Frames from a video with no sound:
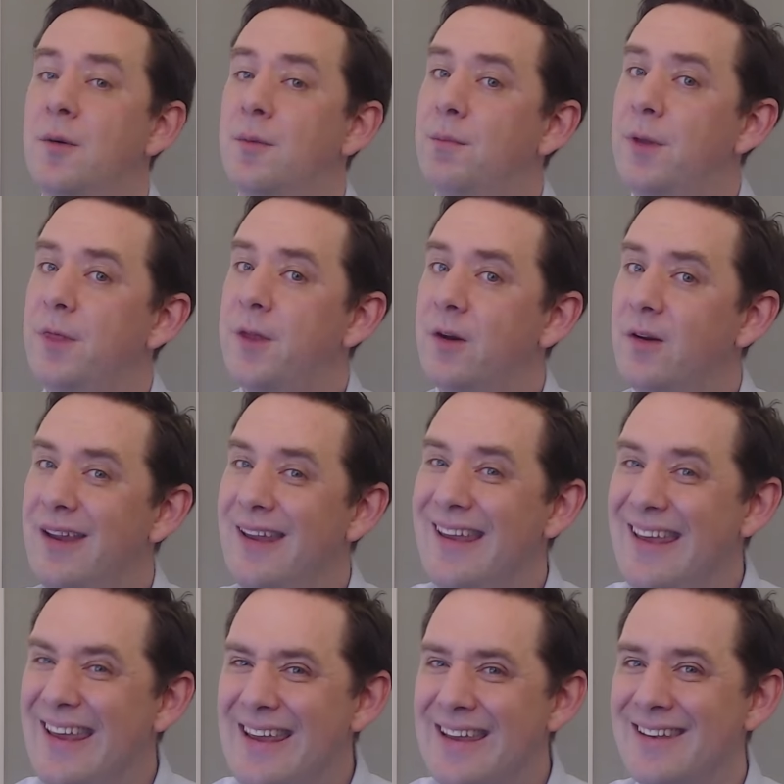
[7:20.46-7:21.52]
But there
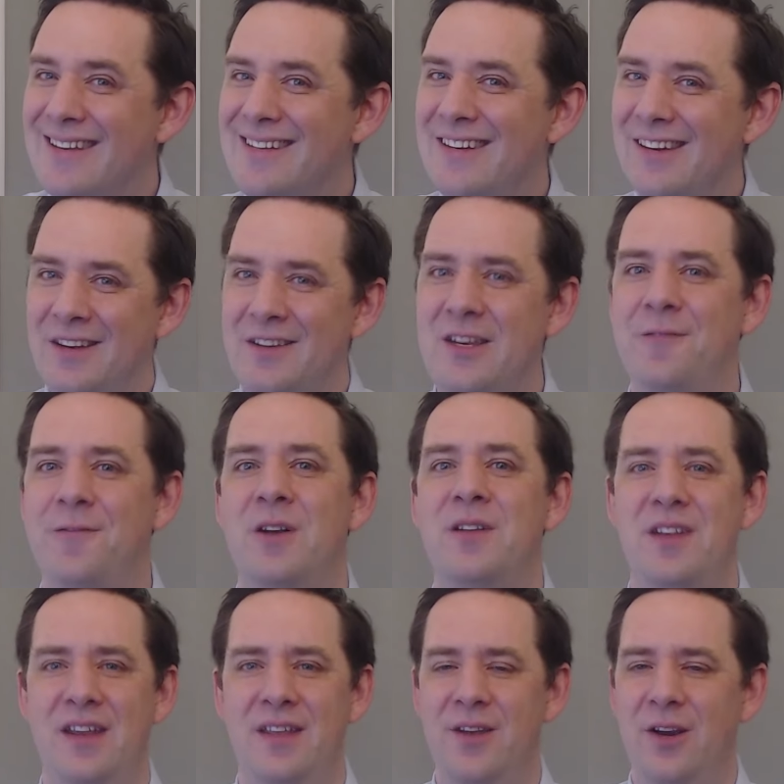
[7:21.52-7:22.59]
is a difference
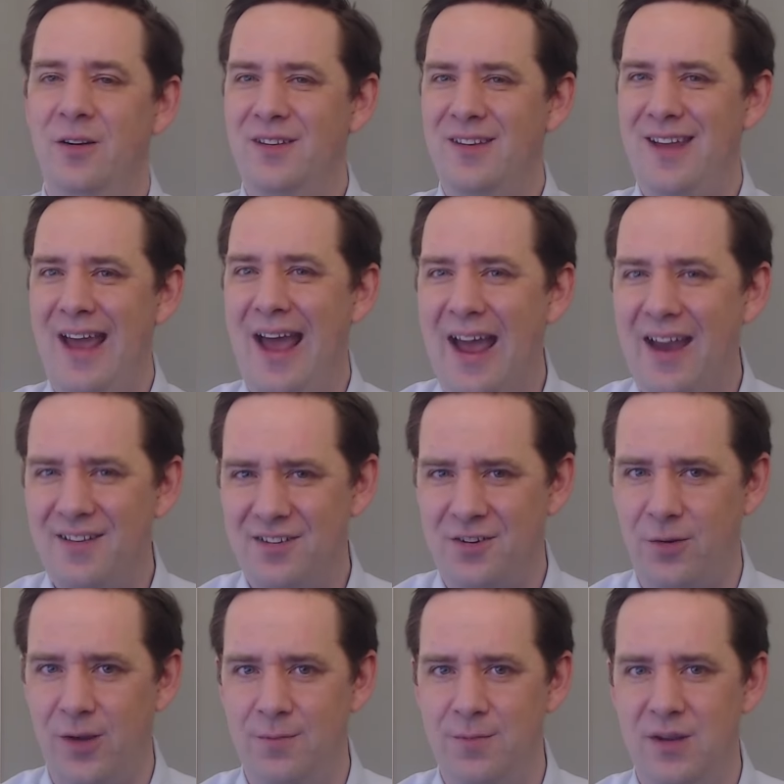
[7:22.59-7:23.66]
in their tax
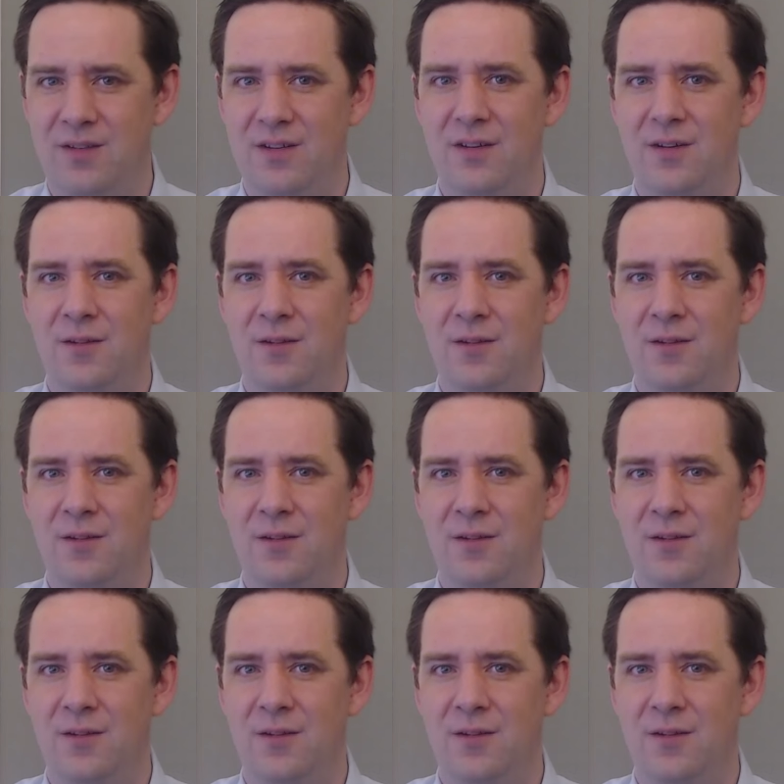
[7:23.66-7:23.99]
treatment.